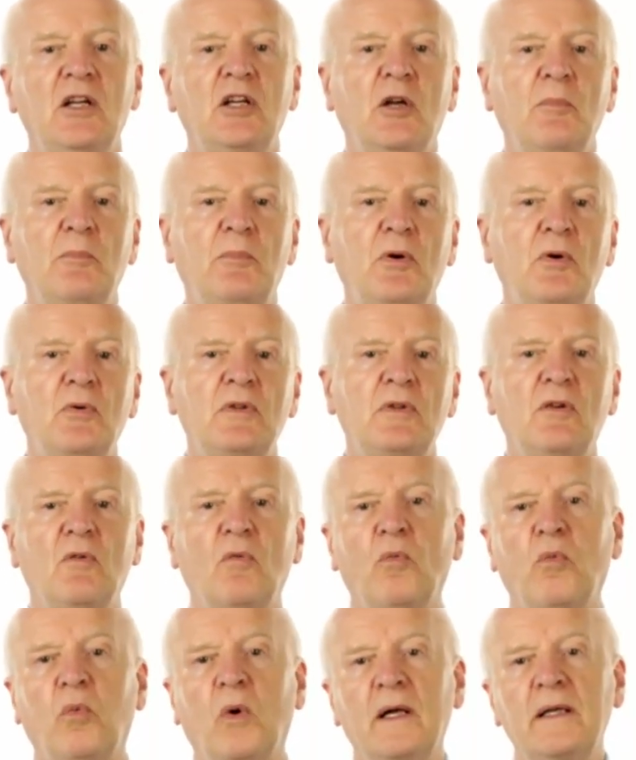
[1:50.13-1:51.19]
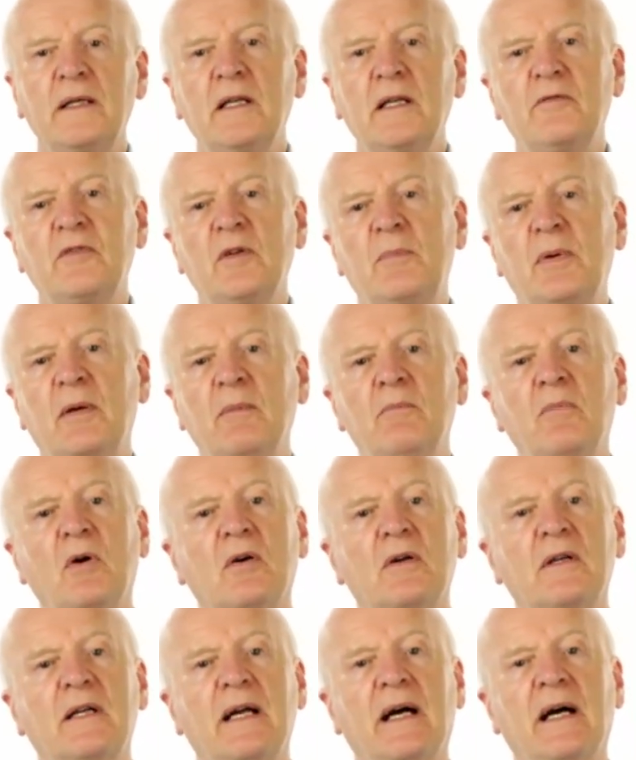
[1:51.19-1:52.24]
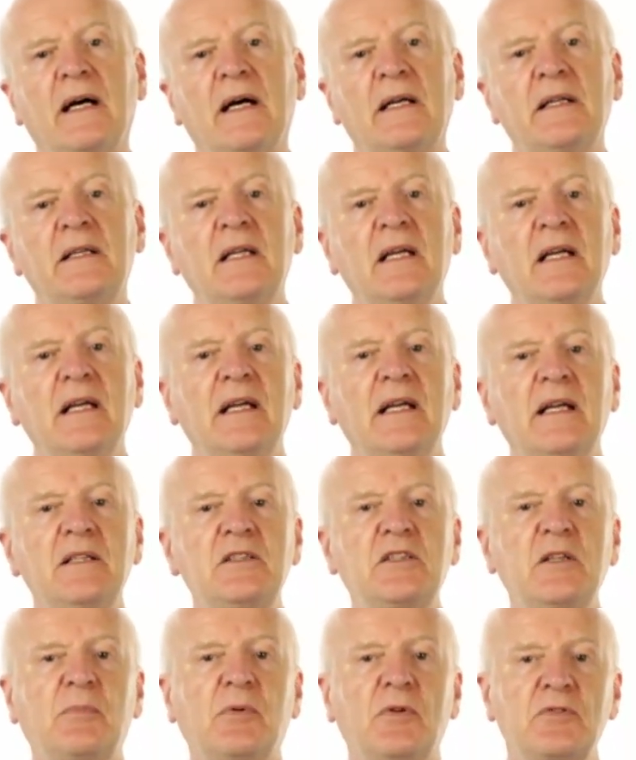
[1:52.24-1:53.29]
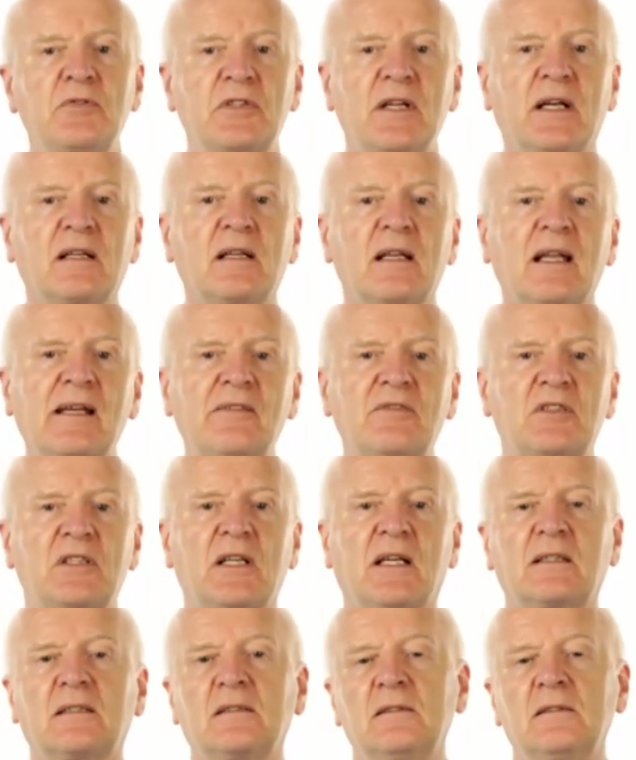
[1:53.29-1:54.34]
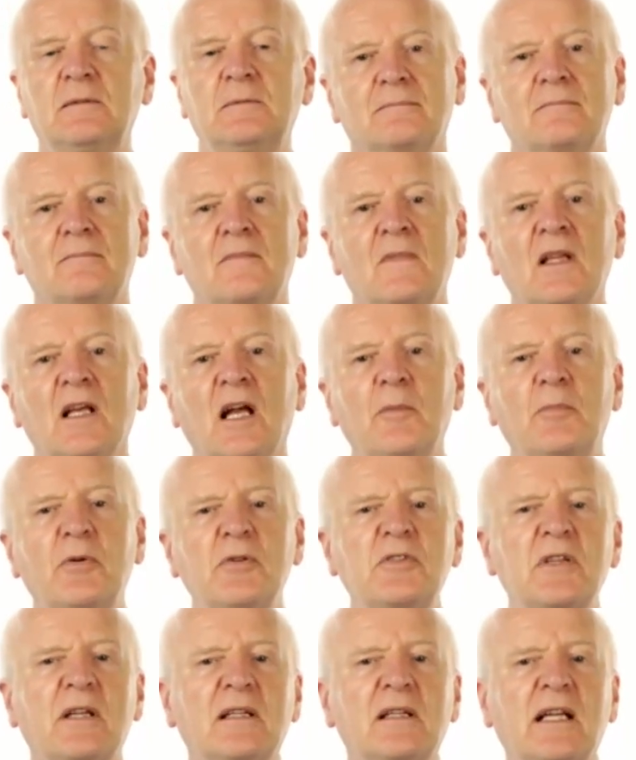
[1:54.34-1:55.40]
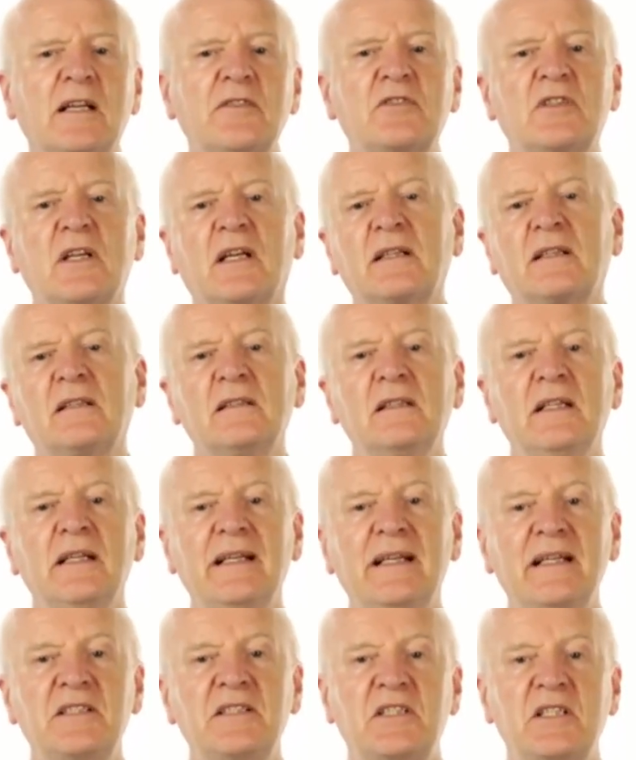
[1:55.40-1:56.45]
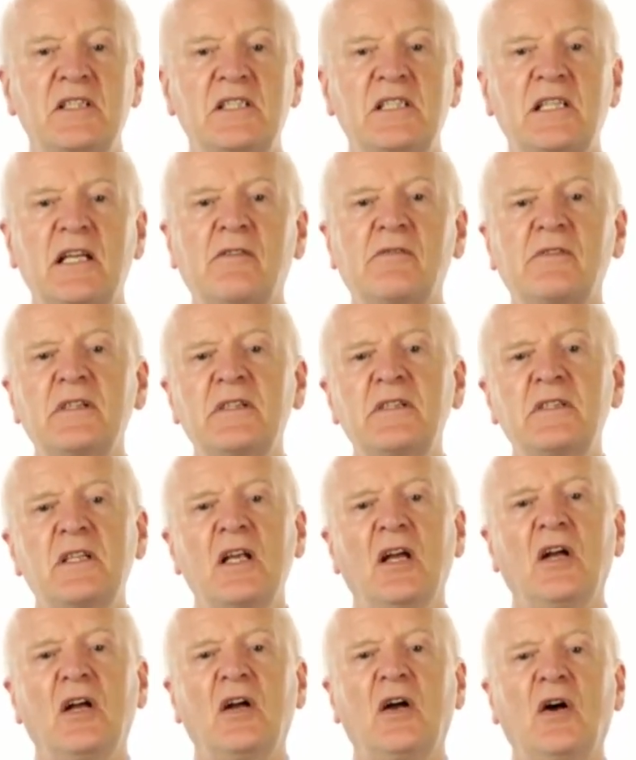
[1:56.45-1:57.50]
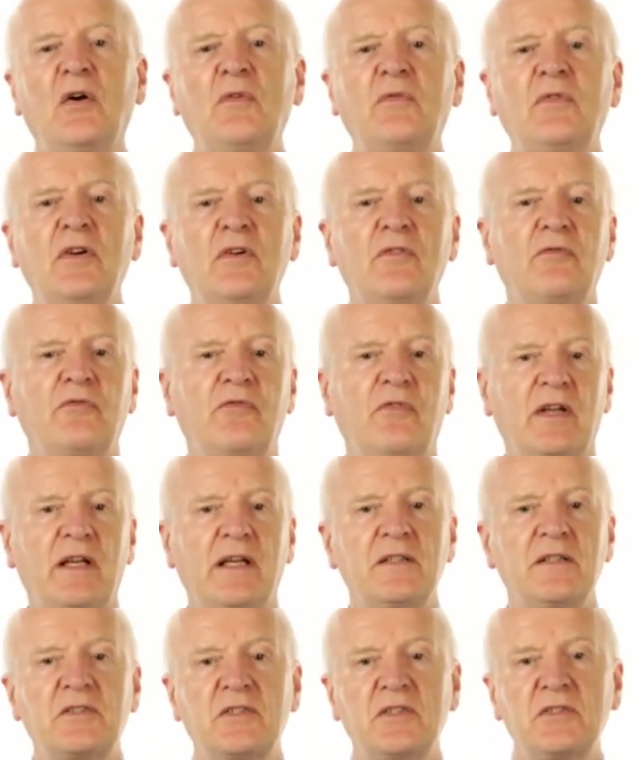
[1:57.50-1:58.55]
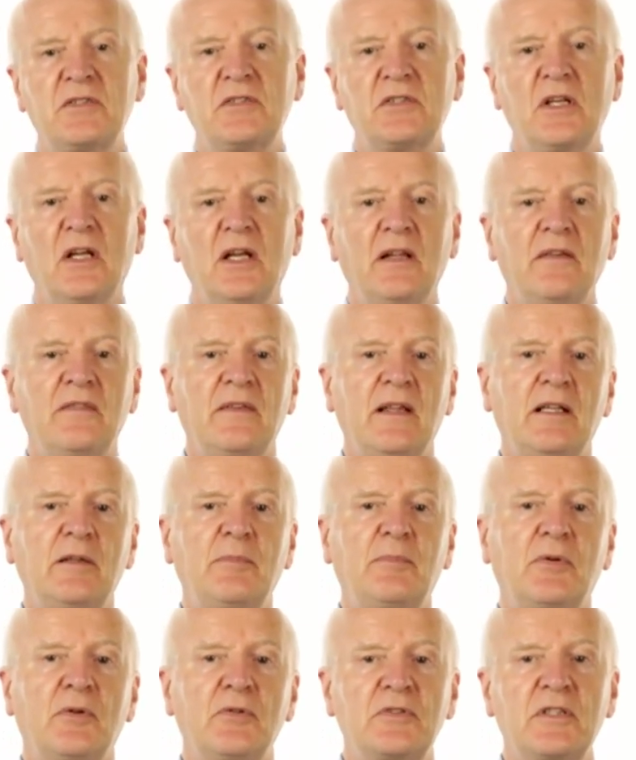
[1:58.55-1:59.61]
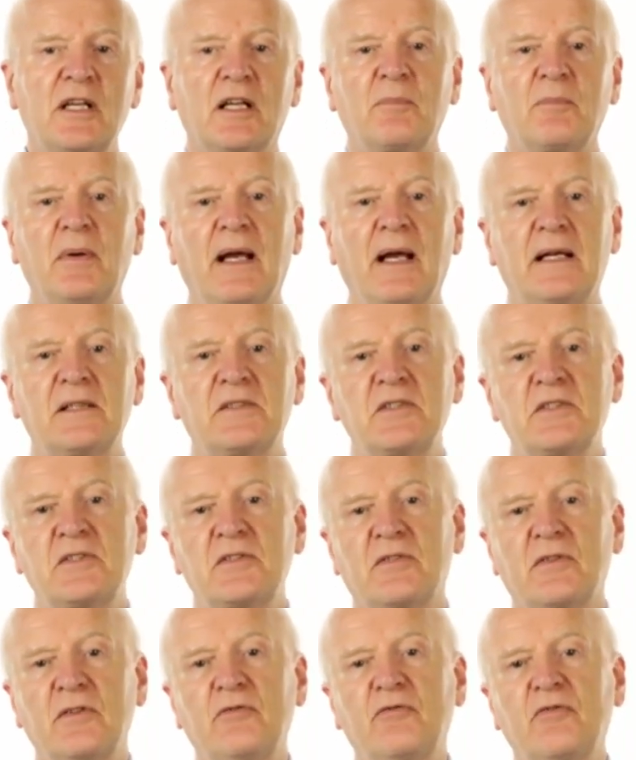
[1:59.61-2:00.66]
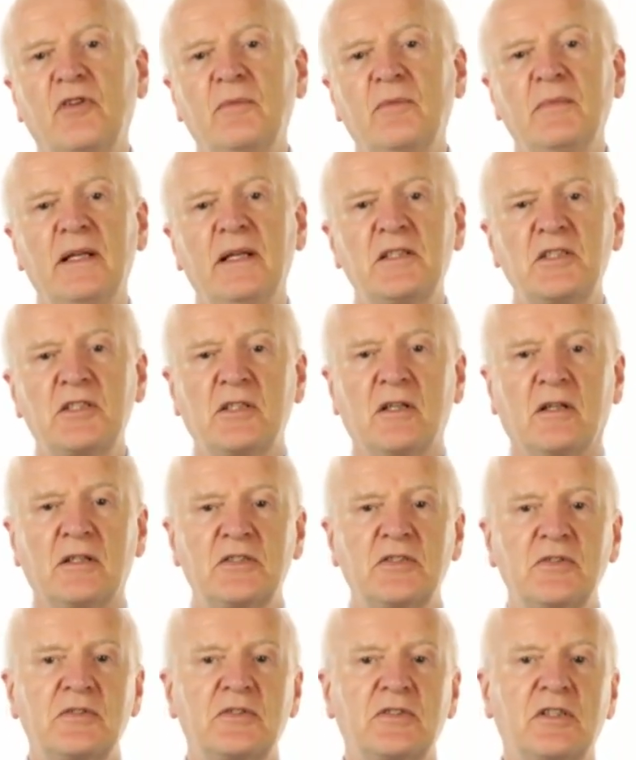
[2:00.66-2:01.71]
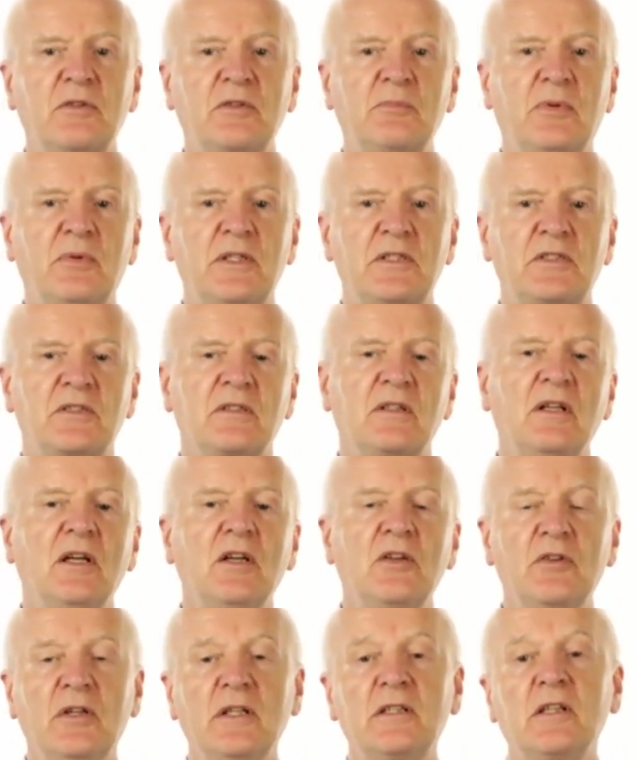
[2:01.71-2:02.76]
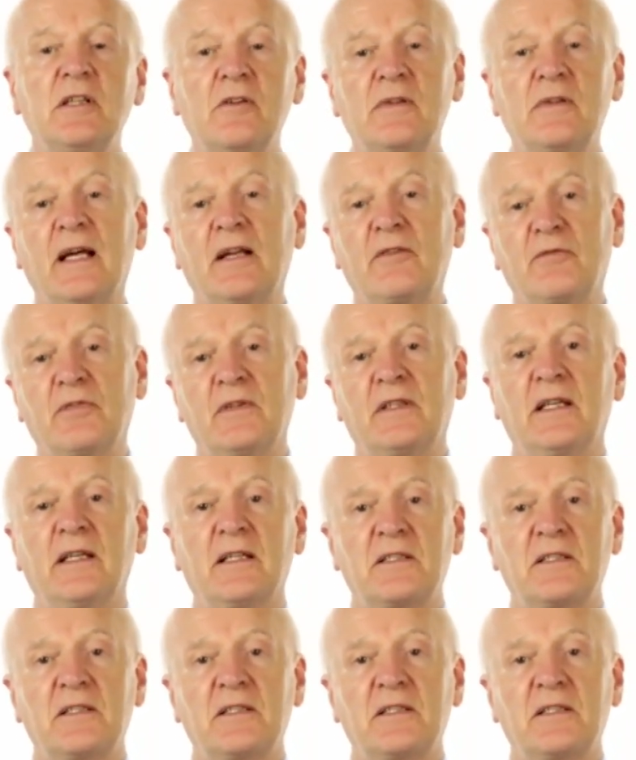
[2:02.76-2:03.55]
Component 1 of the PMBOK guide is the project life cycle. A project life cycle is a series of phases that a project passes through from its start to its completion. You need to know that for the